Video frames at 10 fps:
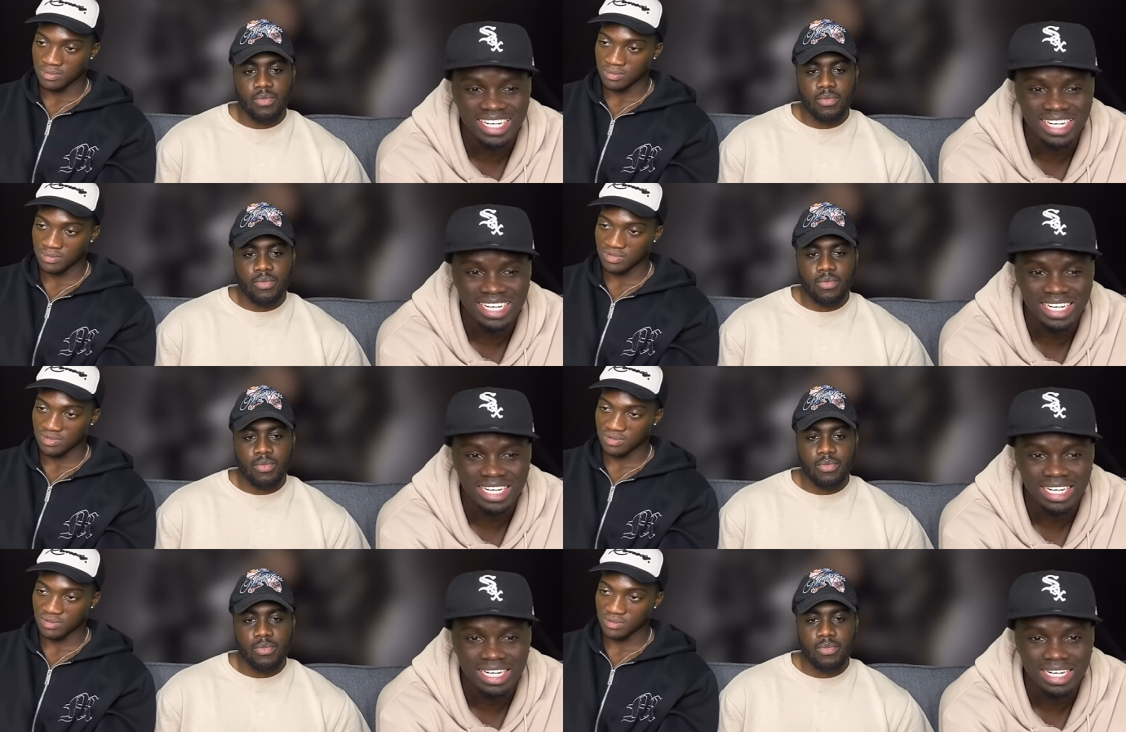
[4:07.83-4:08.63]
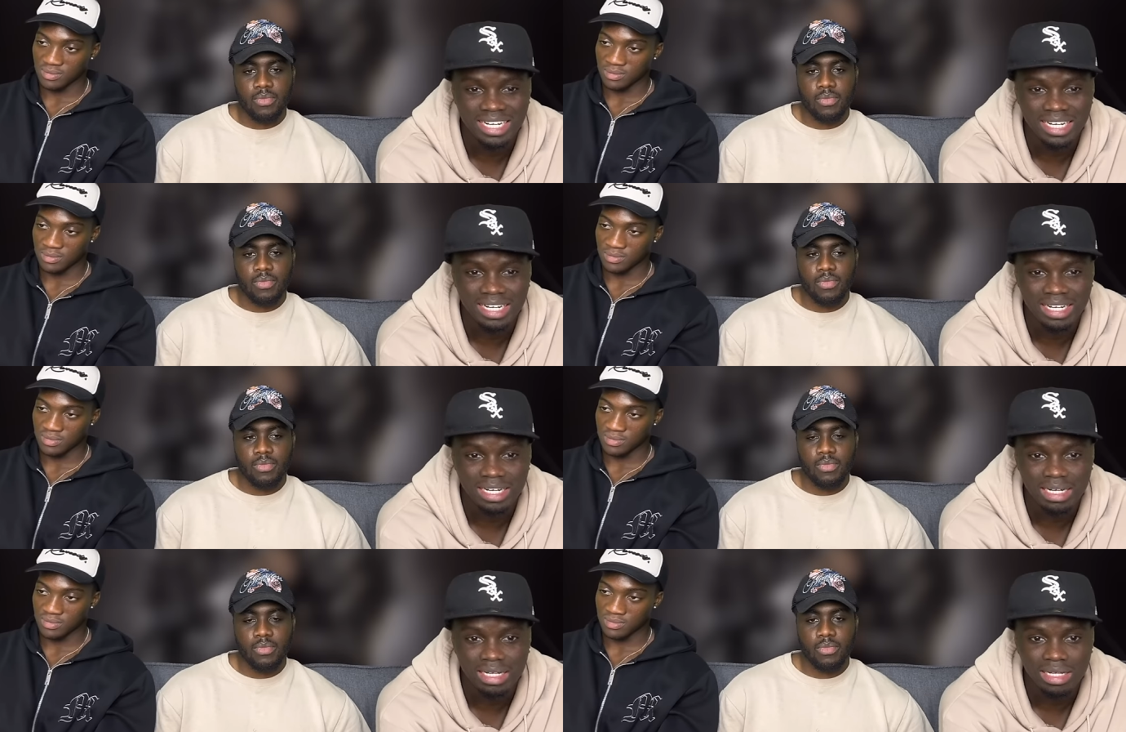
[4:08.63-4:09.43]

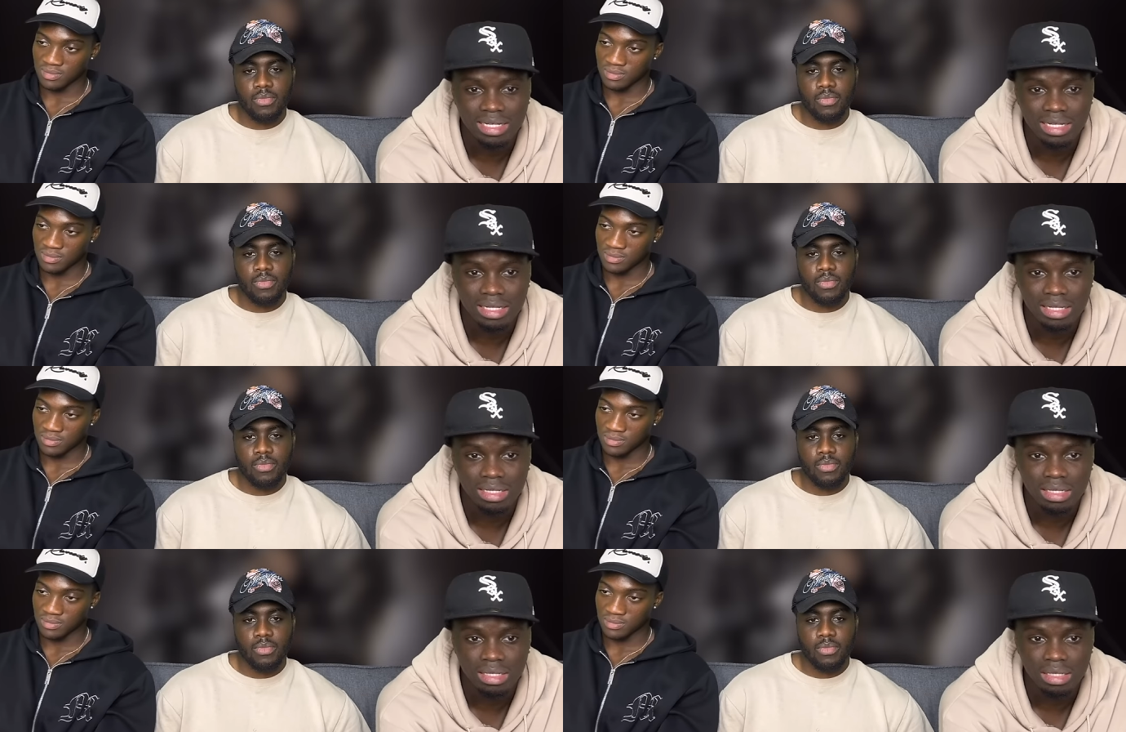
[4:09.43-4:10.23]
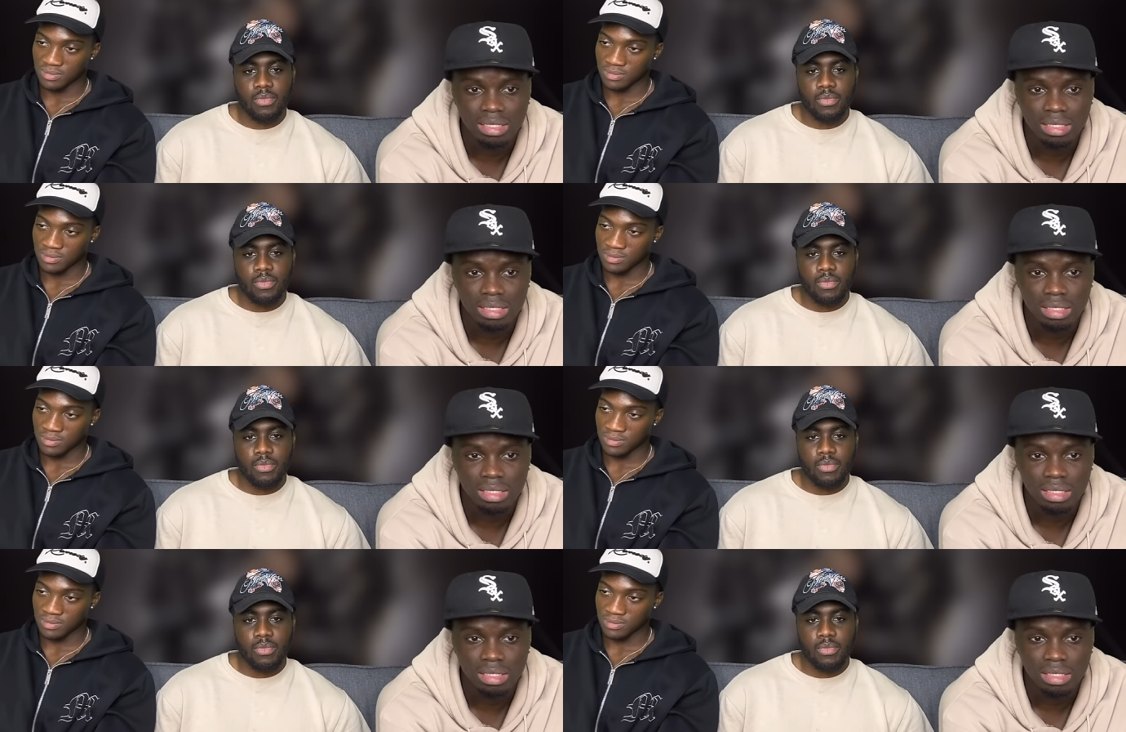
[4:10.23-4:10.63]
No one is speaking in this clip.